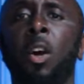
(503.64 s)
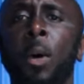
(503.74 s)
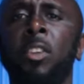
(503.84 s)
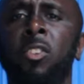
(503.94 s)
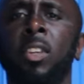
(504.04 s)

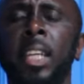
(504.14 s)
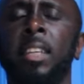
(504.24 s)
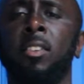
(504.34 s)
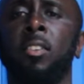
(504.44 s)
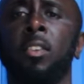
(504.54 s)
question
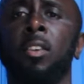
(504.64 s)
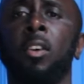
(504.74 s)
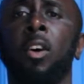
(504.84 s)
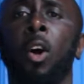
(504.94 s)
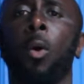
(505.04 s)
is,
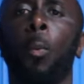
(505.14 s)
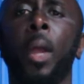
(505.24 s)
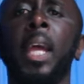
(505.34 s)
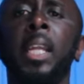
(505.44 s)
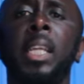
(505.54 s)

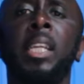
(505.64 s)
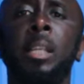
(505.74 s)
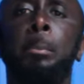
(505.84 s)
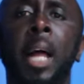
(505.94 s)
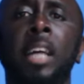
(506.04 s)
where did
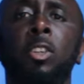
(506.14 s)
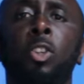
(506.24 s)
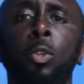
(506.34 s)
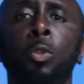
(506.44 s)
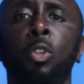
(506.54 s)
these black
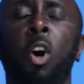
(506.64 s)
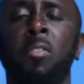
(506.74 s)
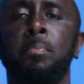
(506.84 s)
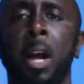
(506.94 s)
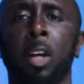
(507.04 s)
Jews
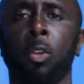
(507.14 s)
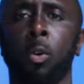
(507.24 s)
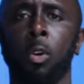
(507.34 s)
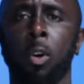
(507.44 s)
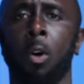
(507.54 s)
of
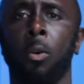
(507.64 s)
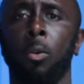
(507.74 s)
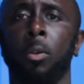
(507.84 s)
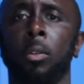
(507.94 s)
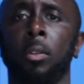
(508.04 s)
Mogador go,